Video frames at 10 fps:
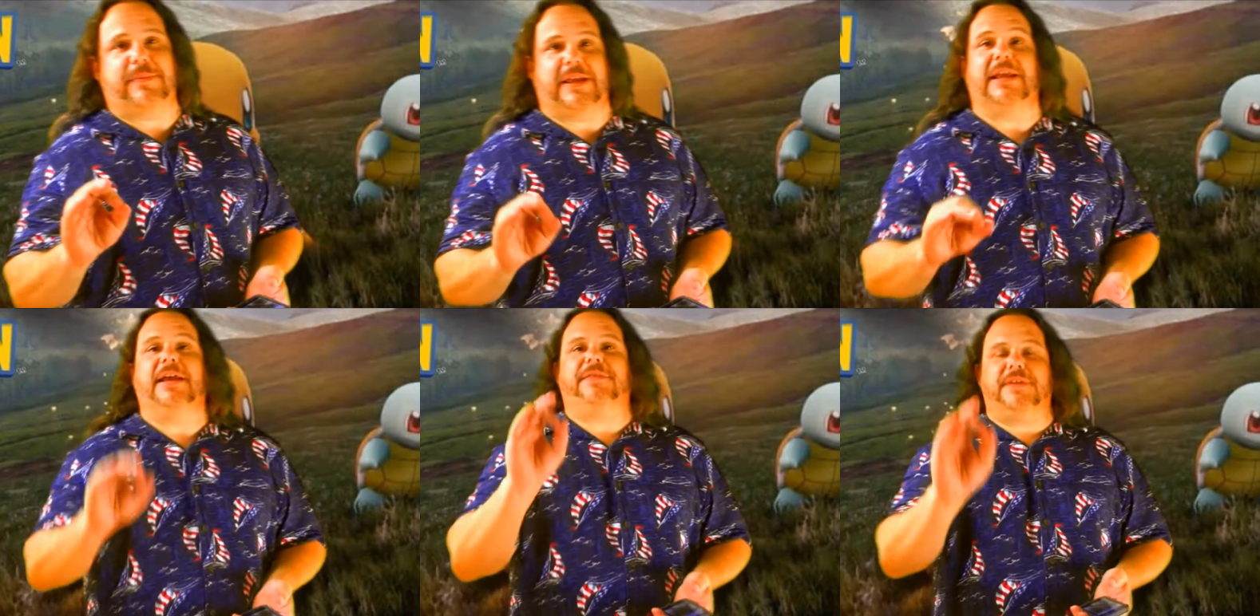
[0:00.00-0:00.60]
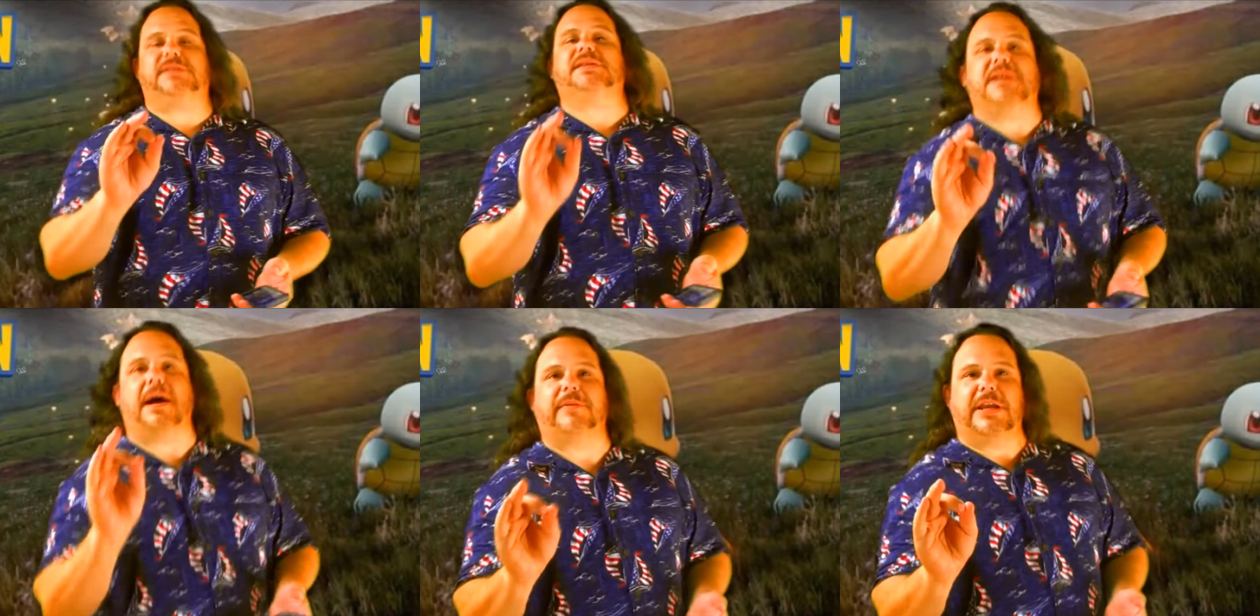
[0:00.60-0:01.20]
at me, this is
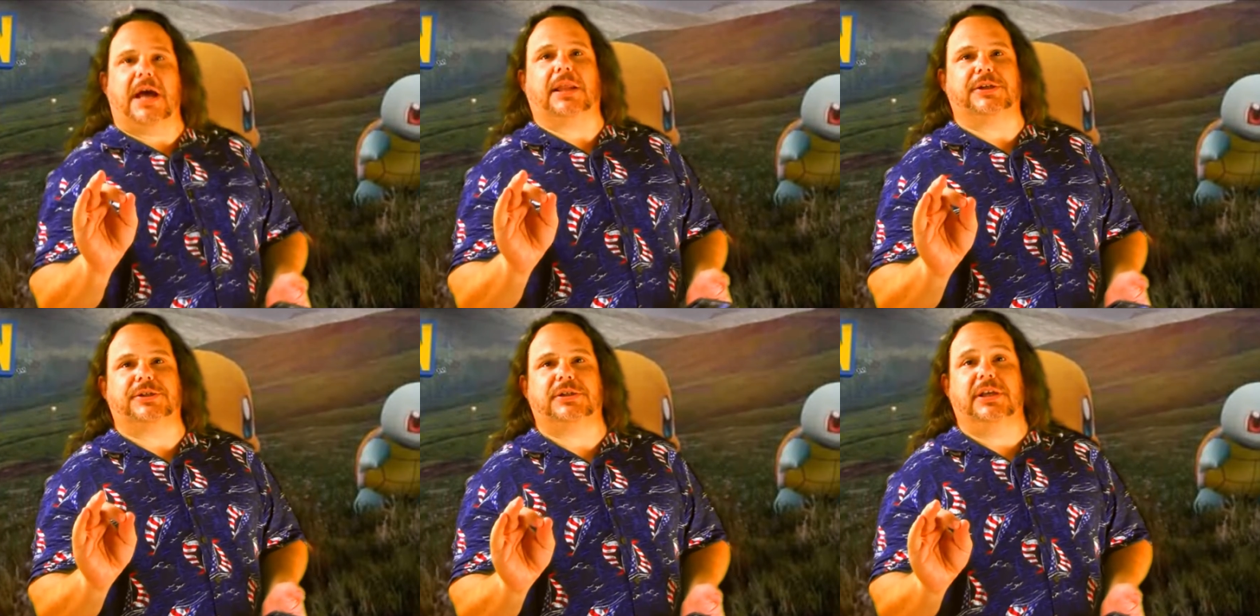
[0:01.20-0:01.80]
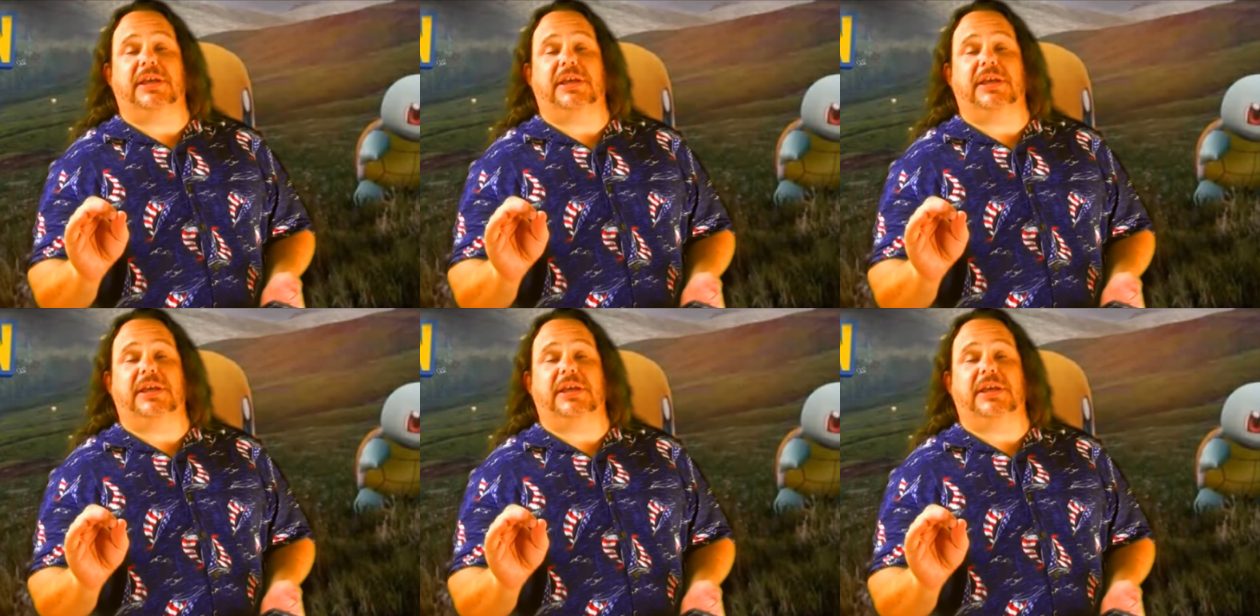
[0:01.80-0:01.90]
common knowledge.